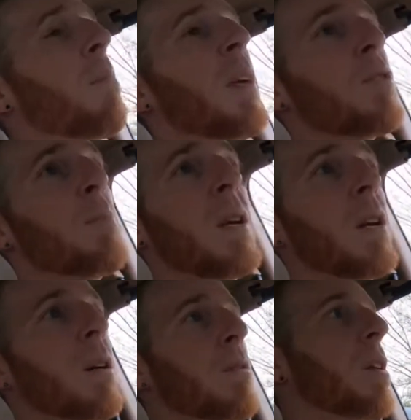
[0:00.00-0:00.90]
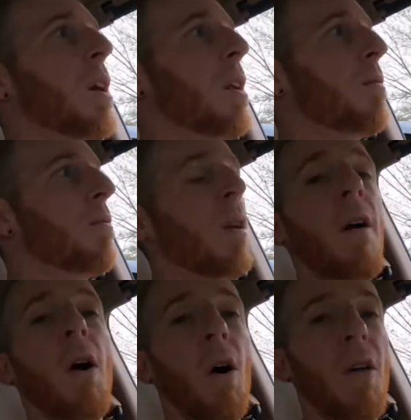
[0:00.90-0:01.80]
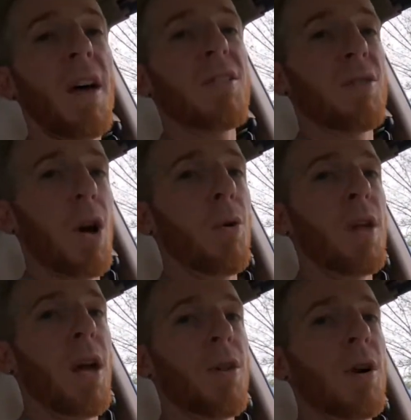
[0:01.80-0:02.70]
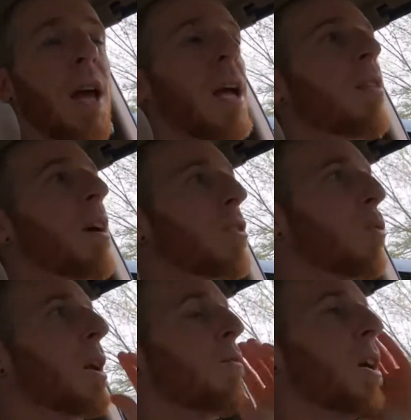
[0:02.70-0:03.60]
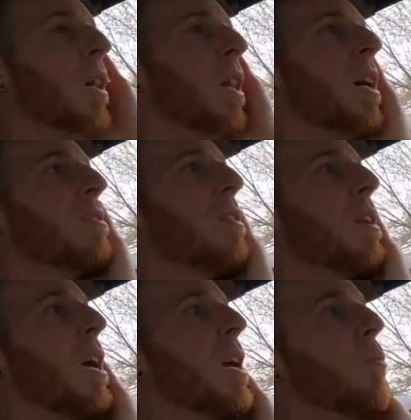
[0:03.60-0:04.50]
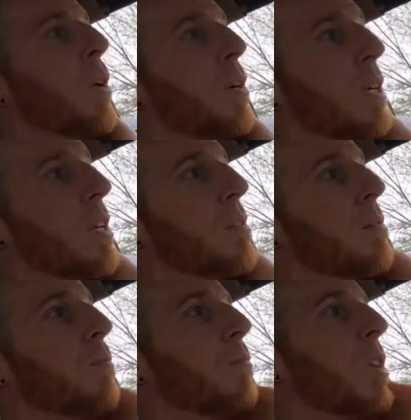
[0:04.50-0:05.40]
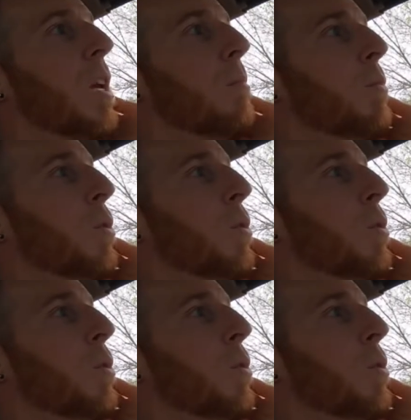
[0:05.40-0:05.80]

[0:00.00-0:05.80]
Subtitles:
this, because it had all that snow the other day. That's when I realized that, hey, well, I guess Kim K